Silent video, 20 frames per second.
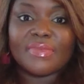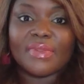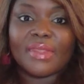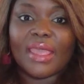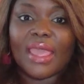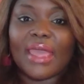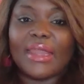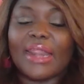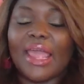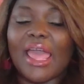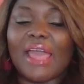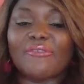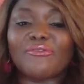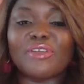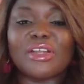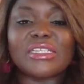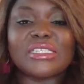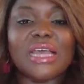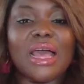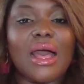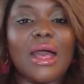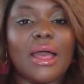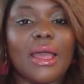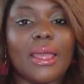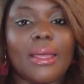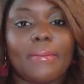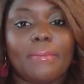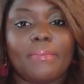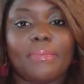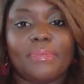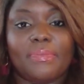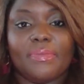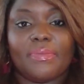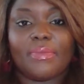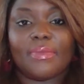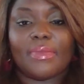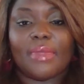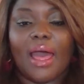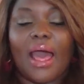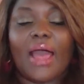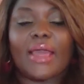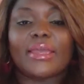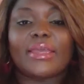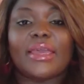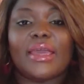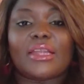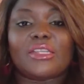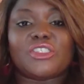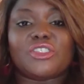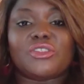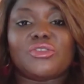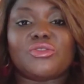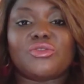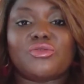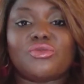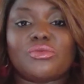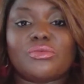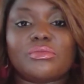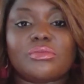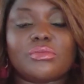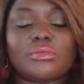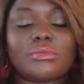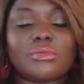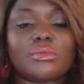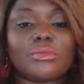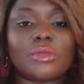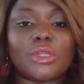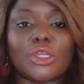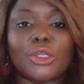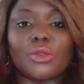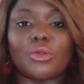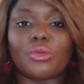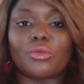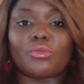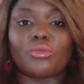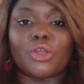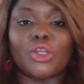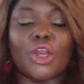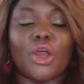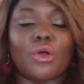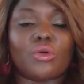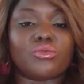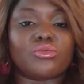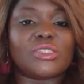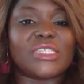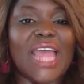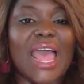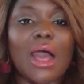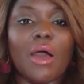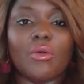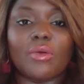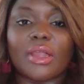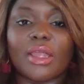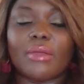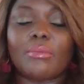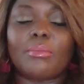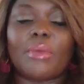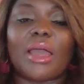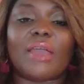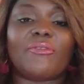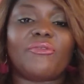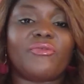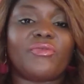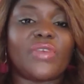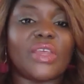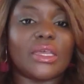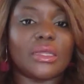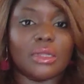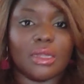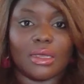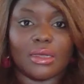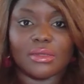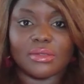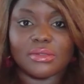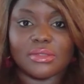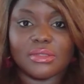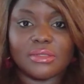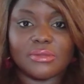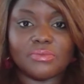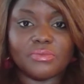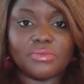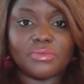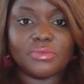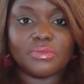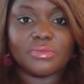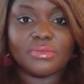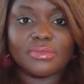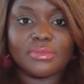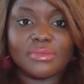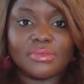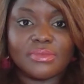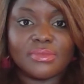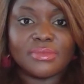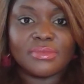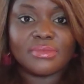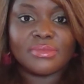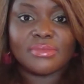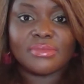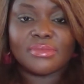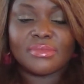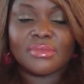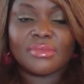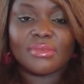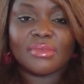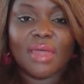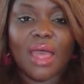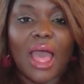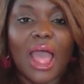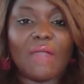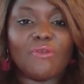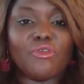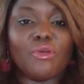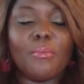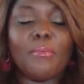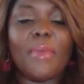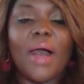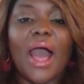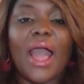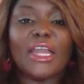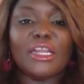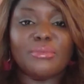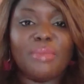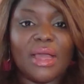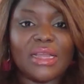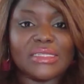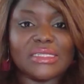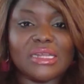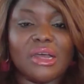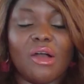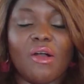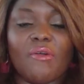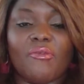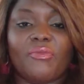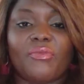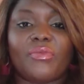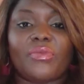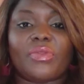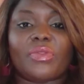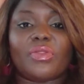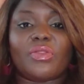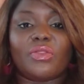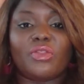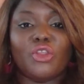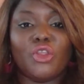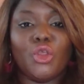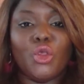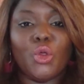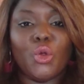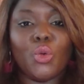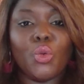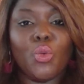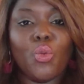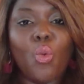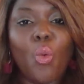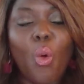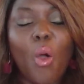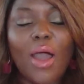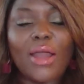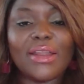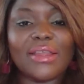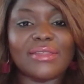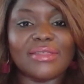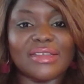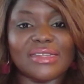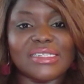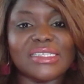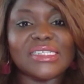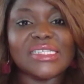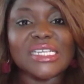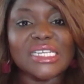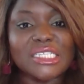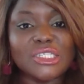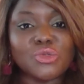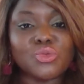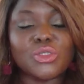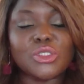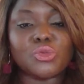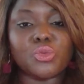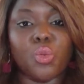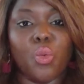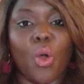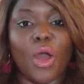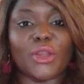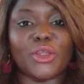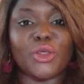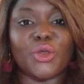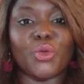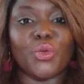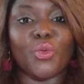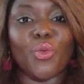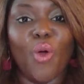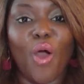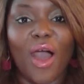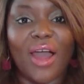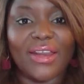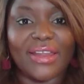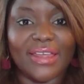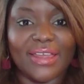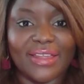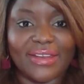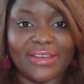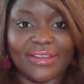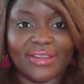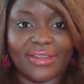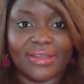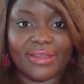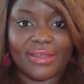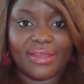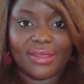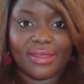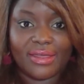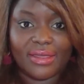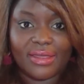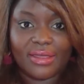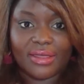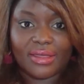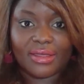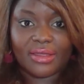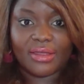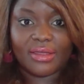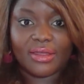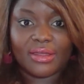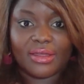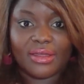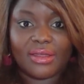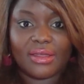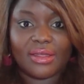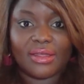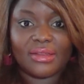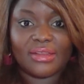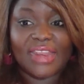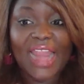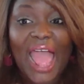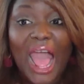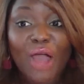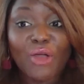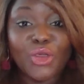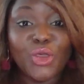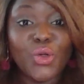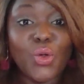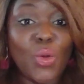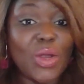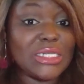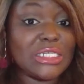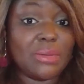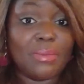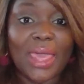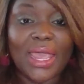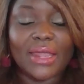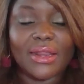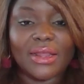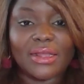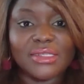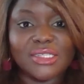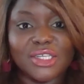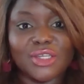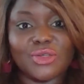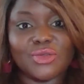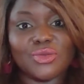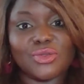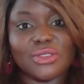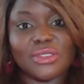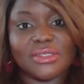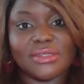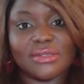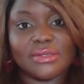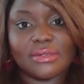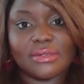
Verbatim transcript: And every time I get, you know, down in my feelings, I remind myself, you wanted this. This was what you wanted. Now you're going to make an excuse?